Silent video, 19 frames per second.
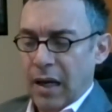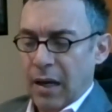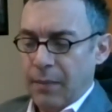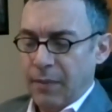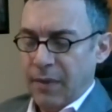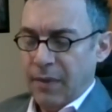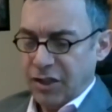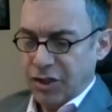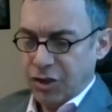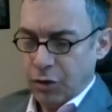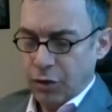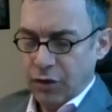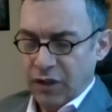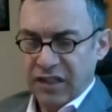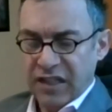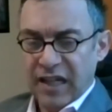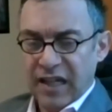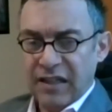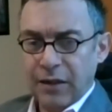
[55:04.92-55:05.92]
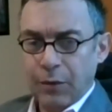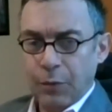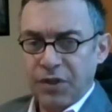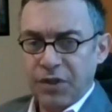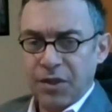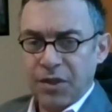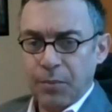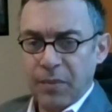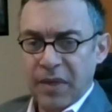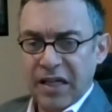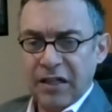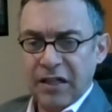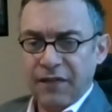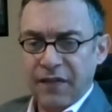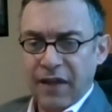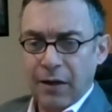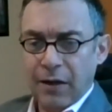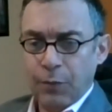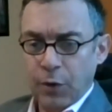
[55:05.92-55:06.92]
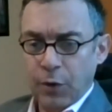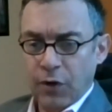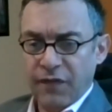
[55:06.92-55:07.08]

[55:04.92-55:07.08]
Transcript: I'm not sure exactly what to make of that.